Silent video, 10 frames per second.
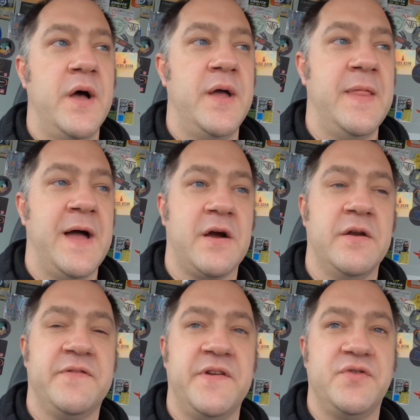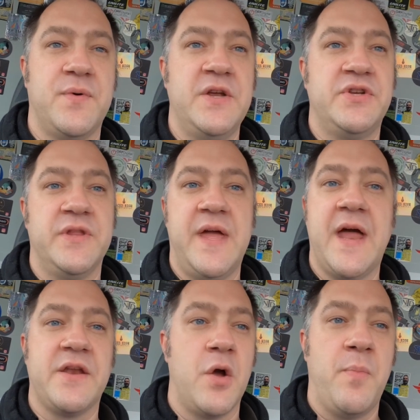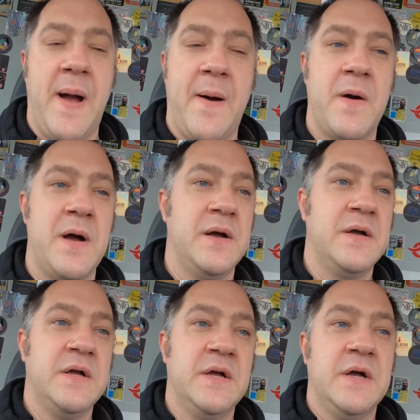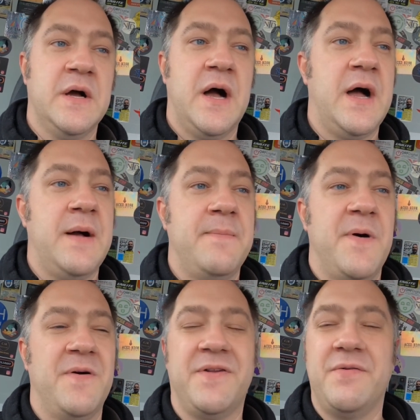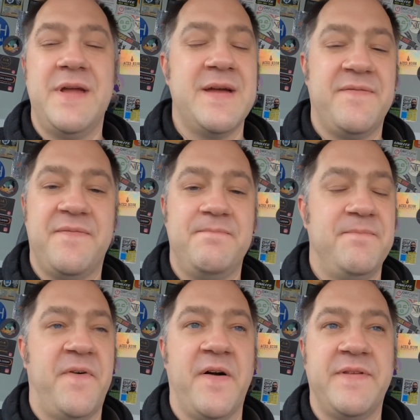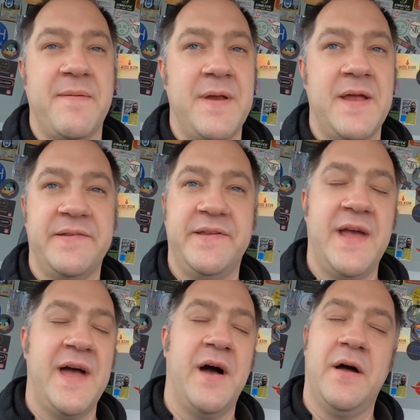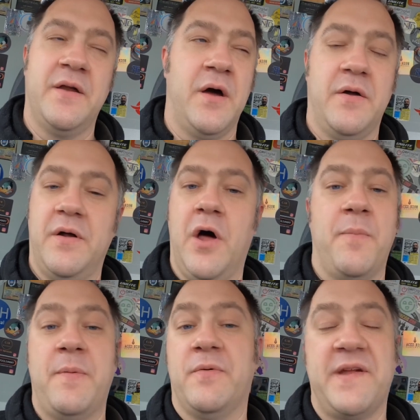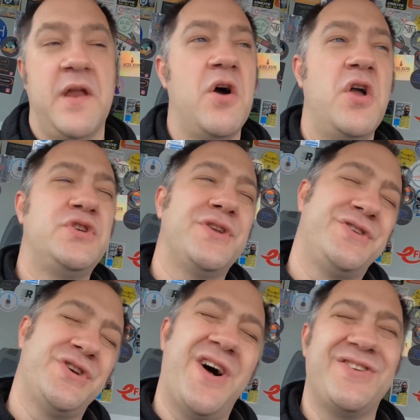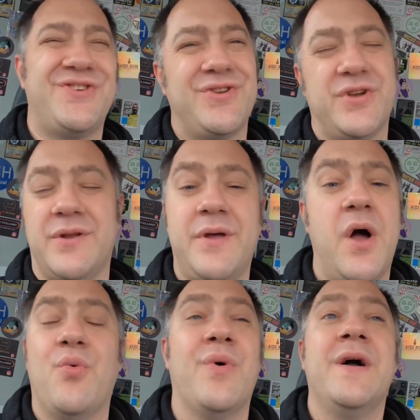in that kind of situation. They had no power. I was only here 5-10 minutes. Yeah, and a lot of people were saying, "Oh, you should have charged." No.